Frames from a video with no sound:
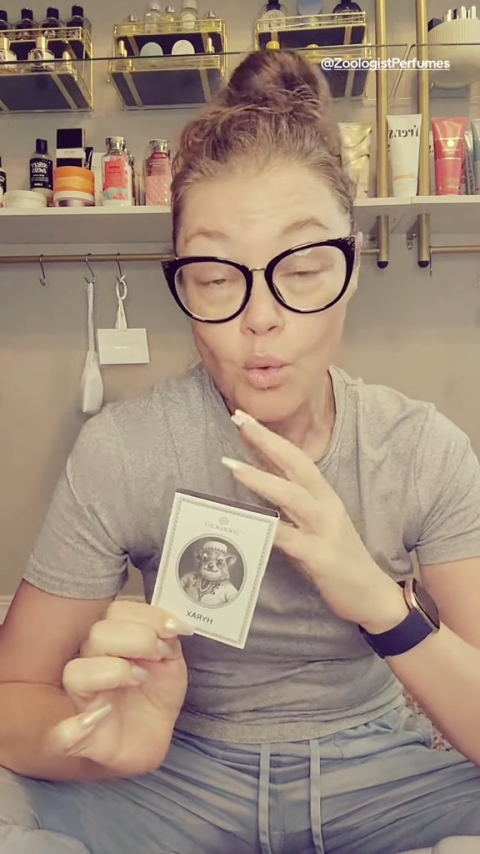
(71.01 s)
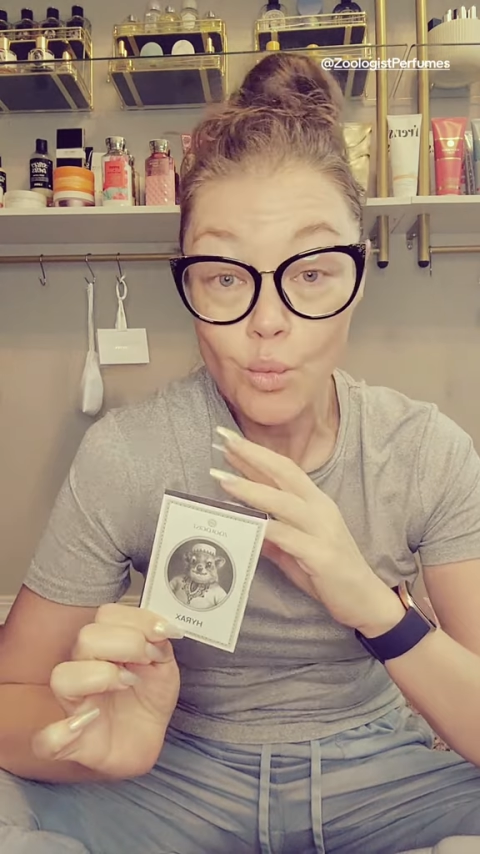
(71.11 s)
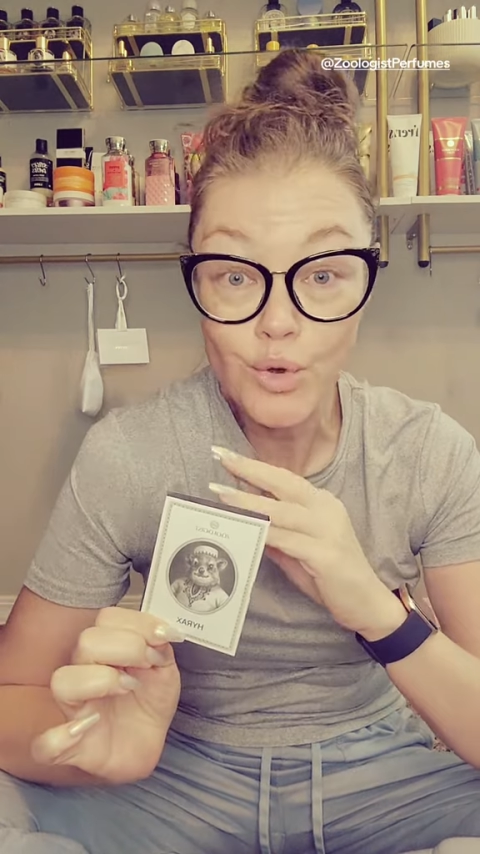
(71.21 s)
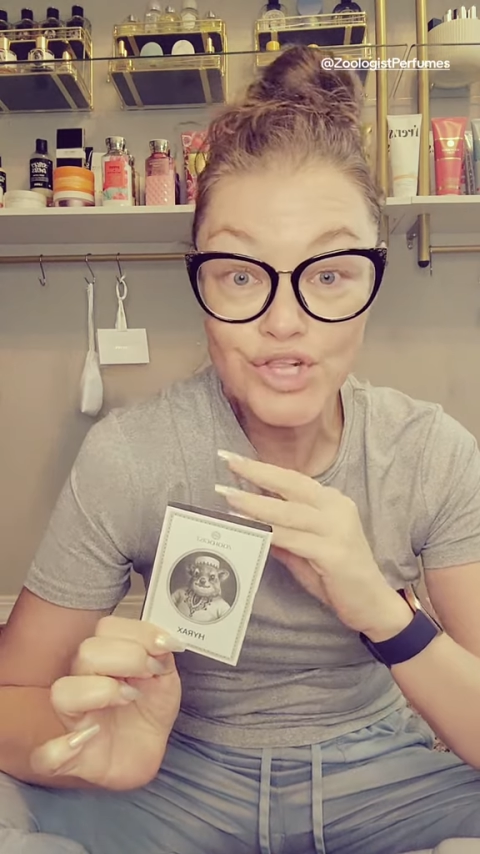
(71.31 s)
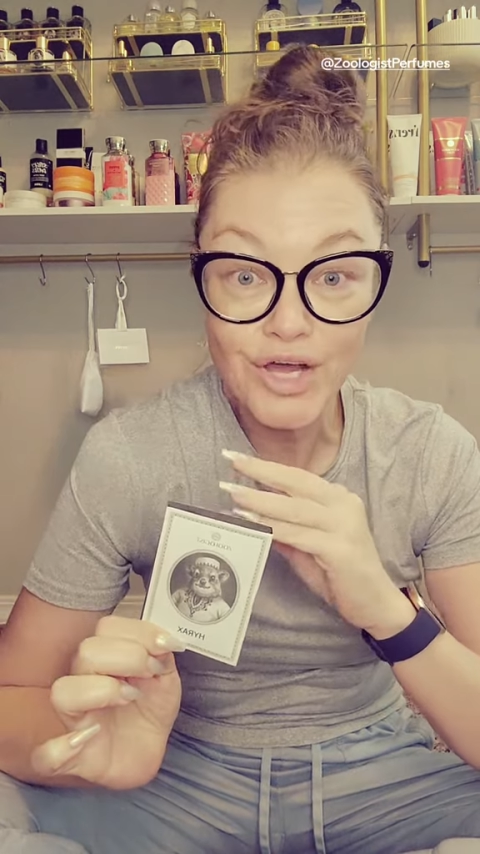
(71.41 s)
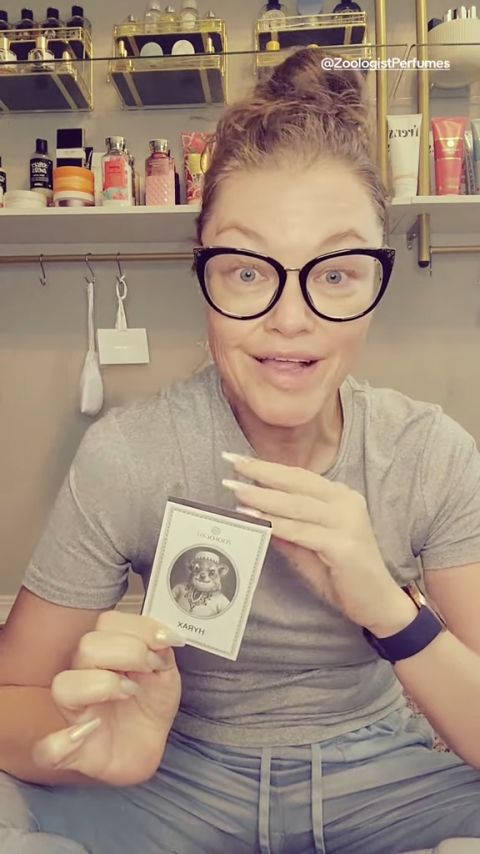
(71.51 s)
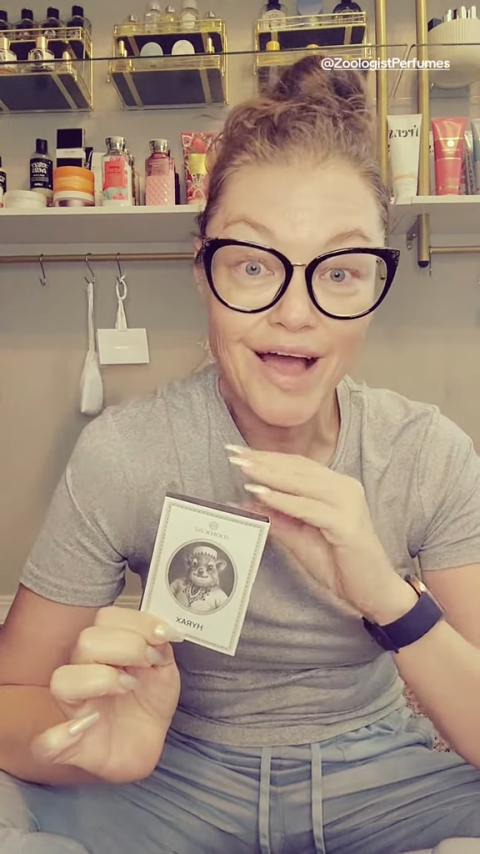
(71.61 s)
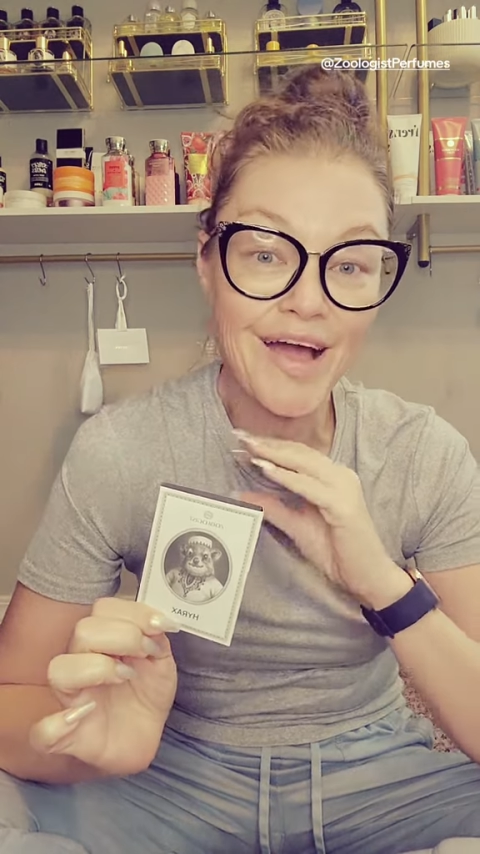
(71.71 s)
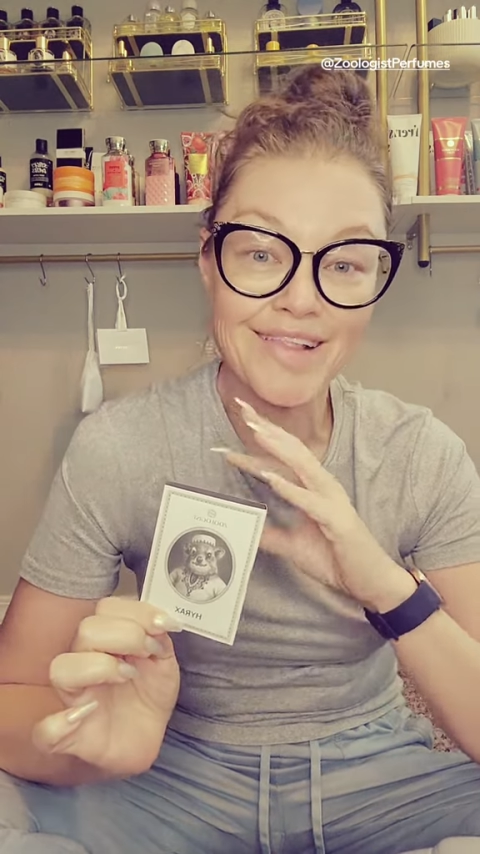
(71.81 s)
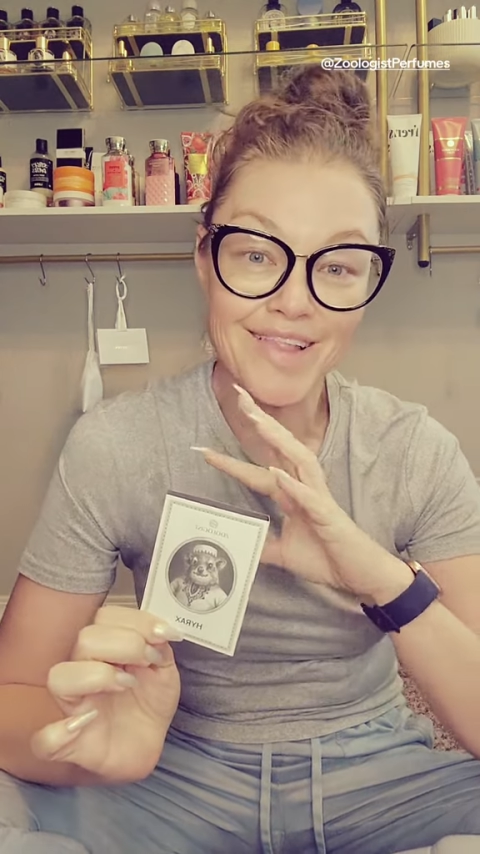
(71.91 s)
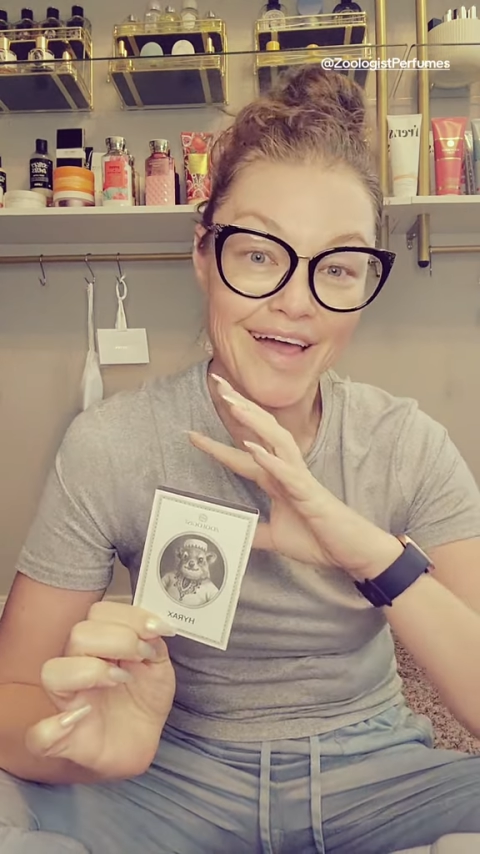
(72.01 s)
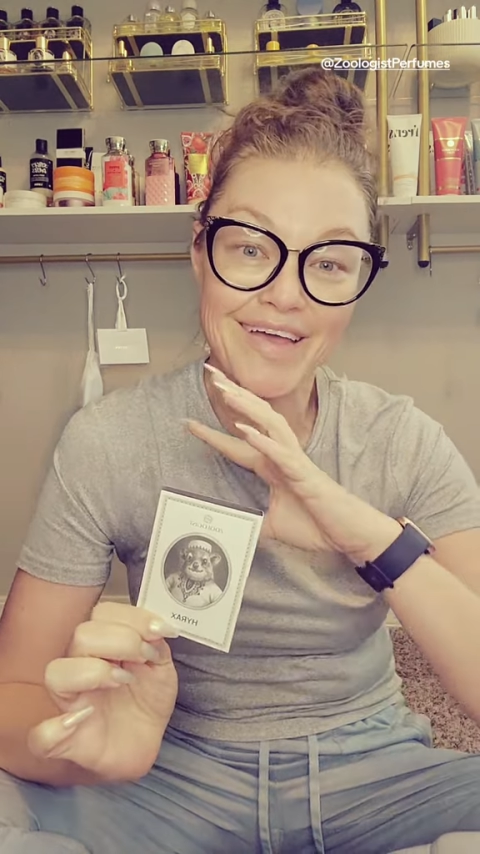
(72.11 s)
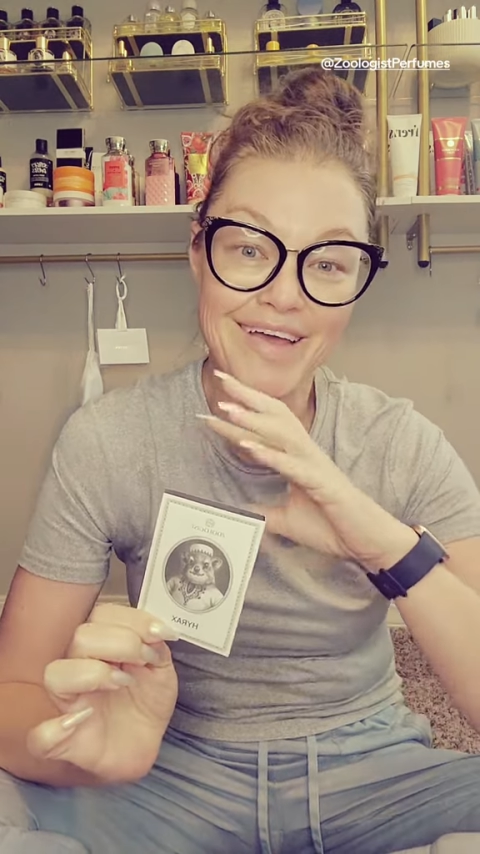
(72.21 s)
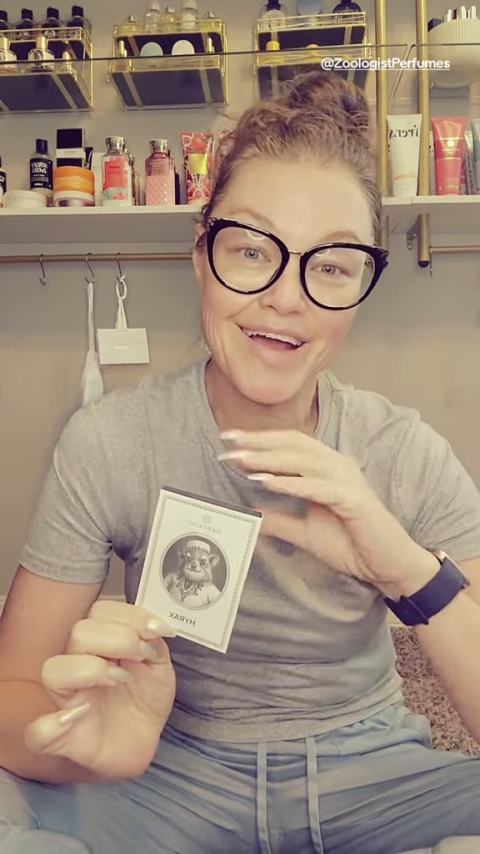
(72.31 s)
which I like.